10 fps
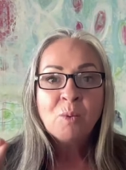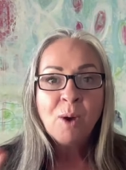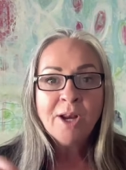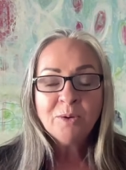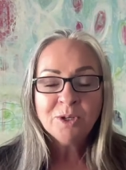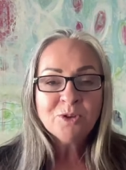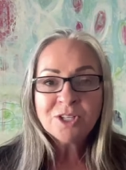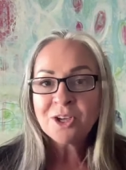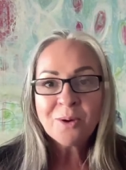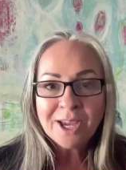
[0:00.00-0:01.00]
why don't you
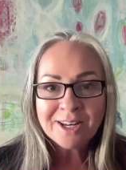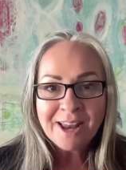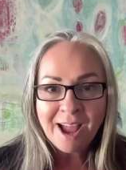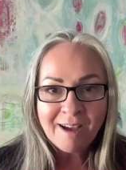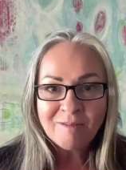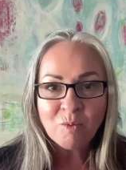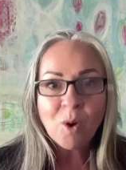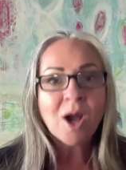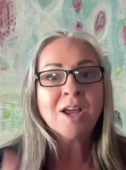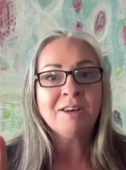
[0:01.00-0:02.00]
just go ahead and have
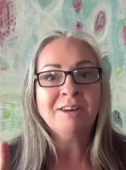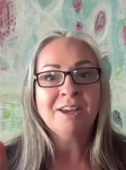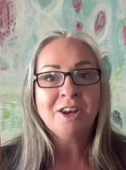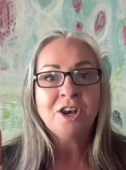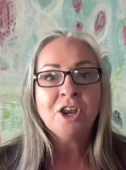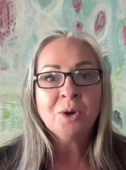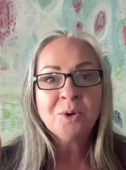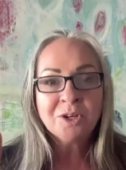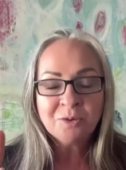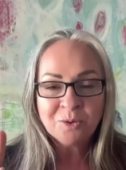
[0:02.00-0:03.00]
one? No
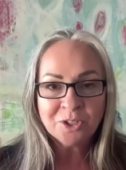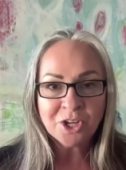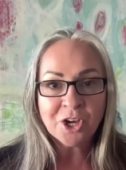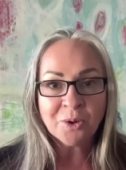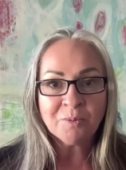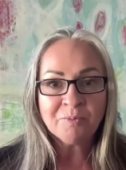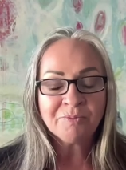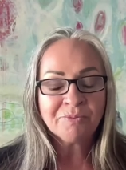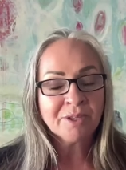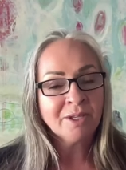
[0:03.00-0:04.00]
one will know.
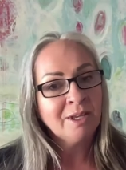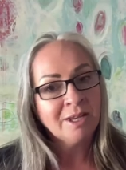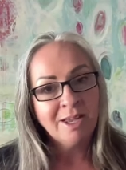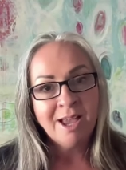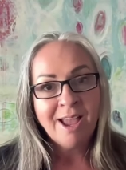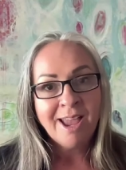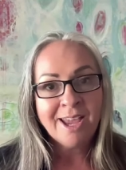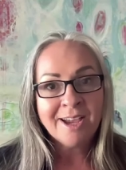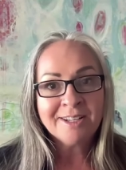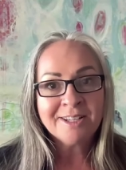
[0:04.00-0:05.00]

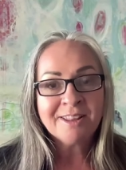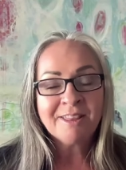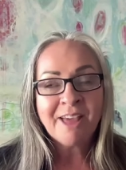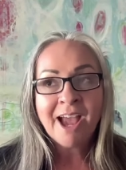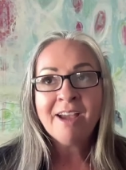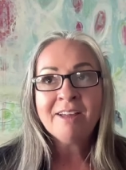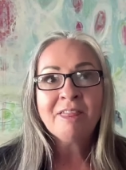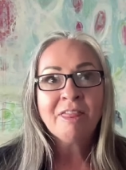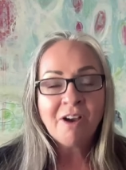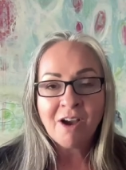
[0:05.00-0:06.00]
And
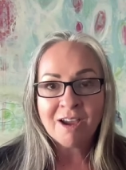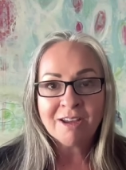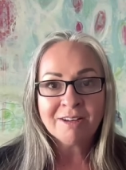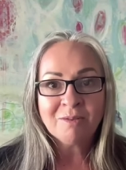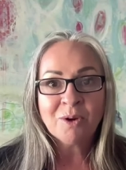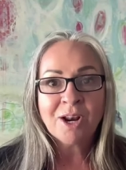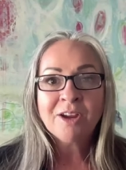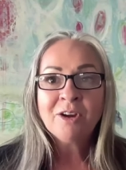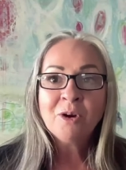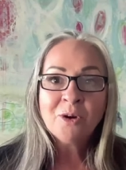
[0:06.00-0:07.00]
that thought, when
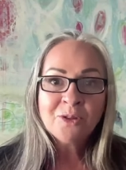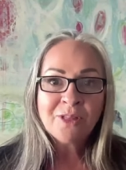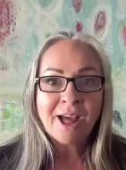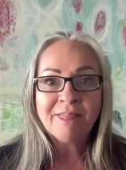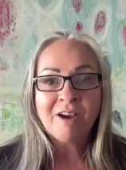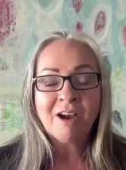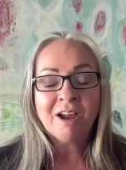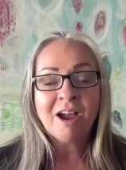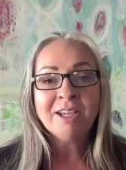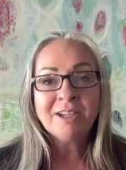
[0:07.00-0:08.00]
I heard that
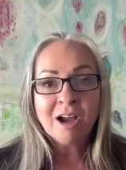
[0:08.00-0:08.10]
thought, I